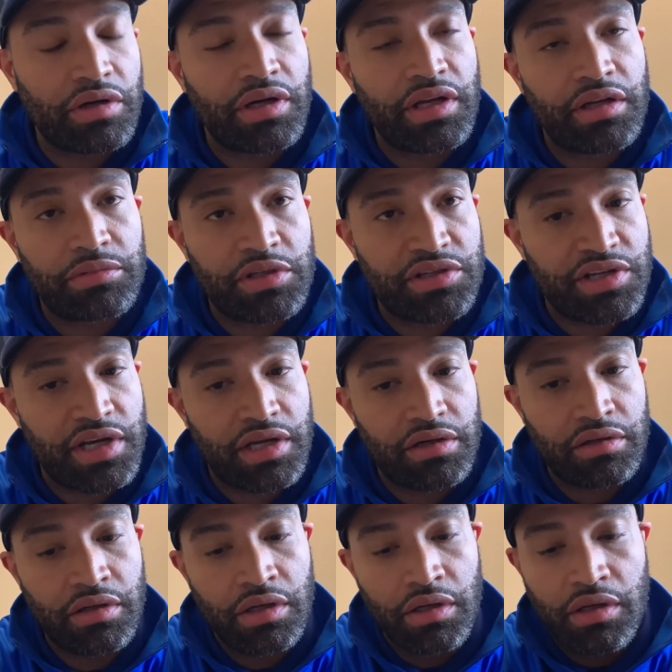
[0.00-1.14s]
It'll help the
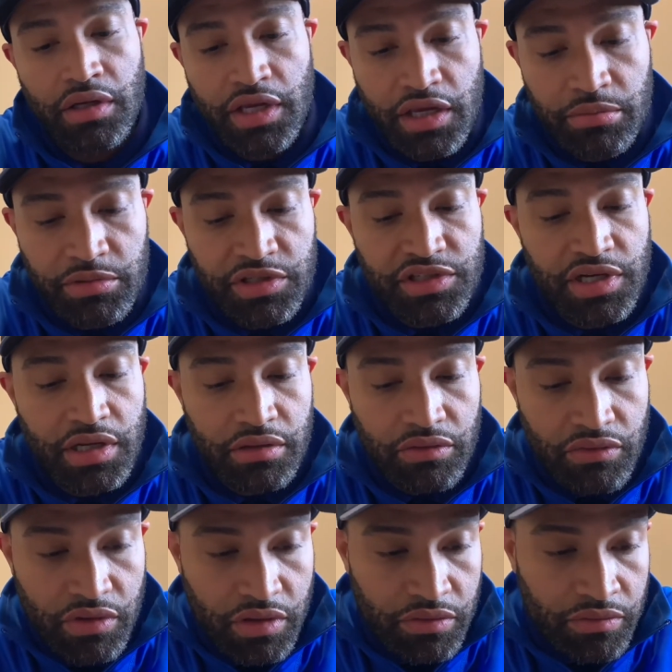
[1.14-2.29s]
channel. Help the channel
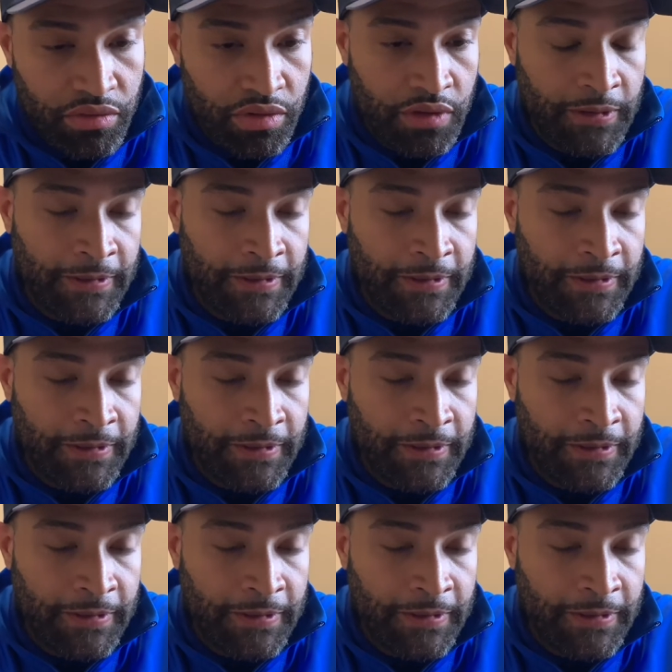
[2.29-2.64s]
grow.